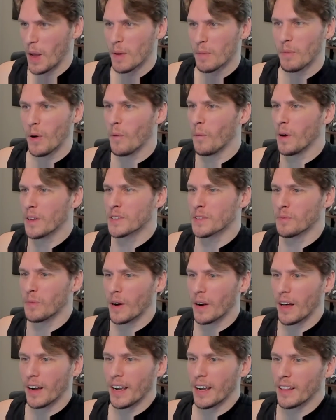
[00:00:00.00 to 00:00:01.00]
But what's
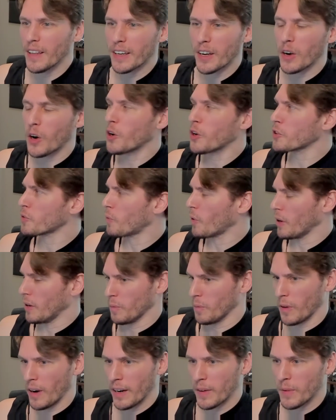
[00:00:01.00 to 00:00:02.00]
what? Okay, like an
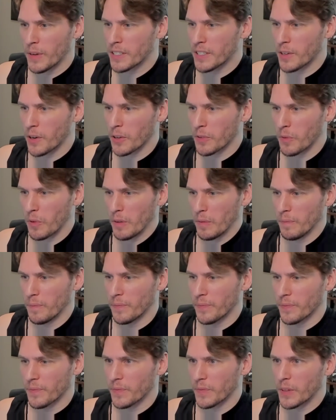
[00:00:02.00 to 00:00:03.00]
earthworm, right? Where's the earthworm?
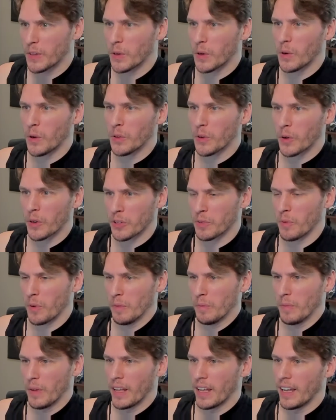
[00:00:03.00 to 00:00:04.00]
The good old
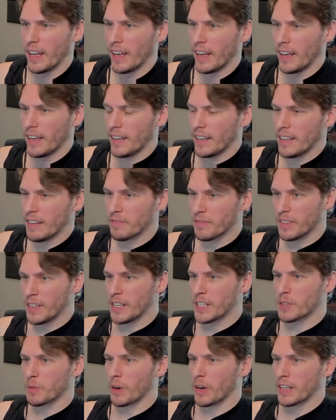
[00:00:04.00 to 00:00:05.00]
earthworm. If
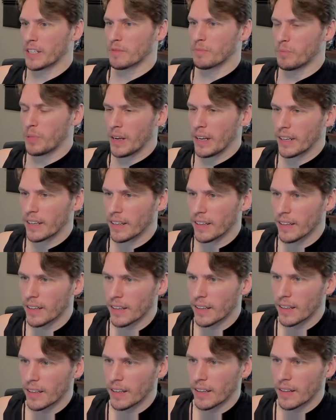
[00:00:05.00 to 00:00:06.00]
these were as big
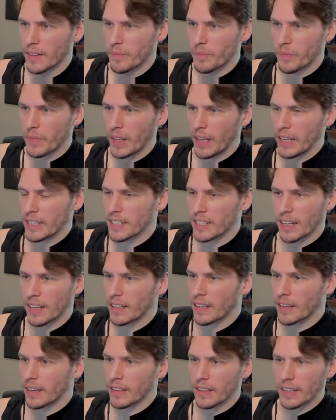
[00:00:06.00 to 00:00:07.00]
as like a
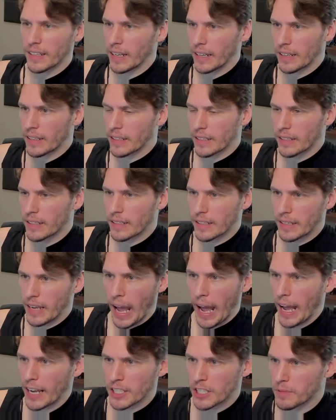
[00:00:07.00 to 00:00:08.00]
like a
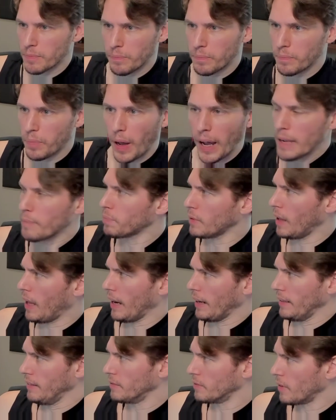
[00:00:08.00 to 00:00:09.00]
gas
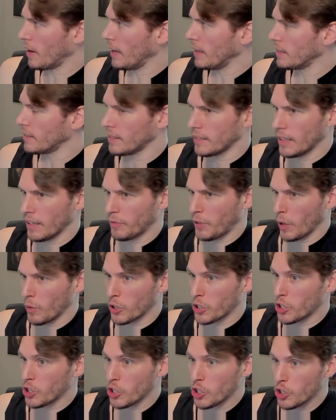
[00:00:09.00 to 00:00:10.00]
pipeline, right? If they were
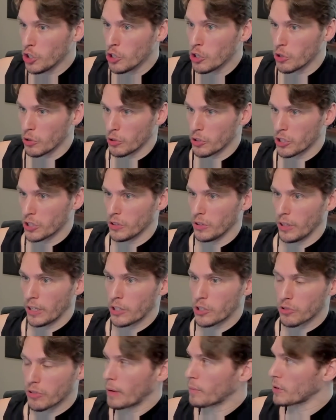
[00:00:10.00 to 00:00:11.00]
huge, like
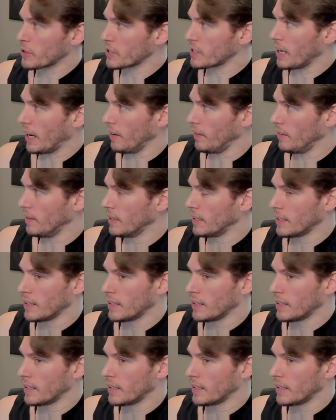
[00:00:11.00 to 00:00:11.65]
tremor style,